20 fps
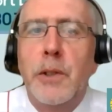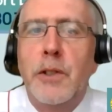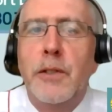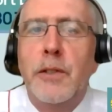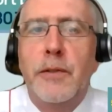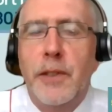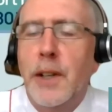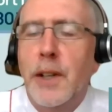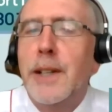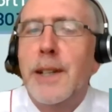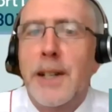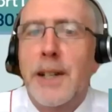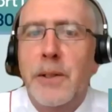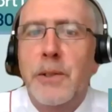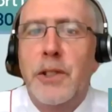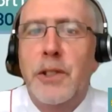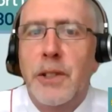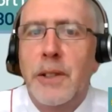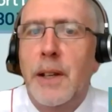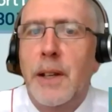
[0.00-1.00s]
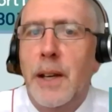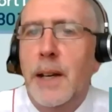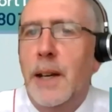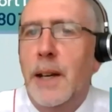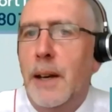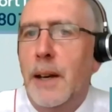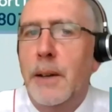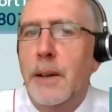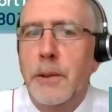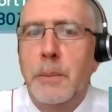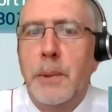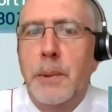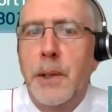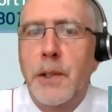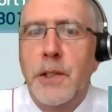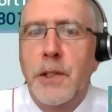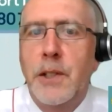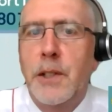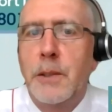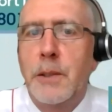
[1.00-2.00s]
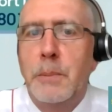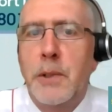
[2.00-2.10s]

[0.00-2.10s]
to find out how the person is,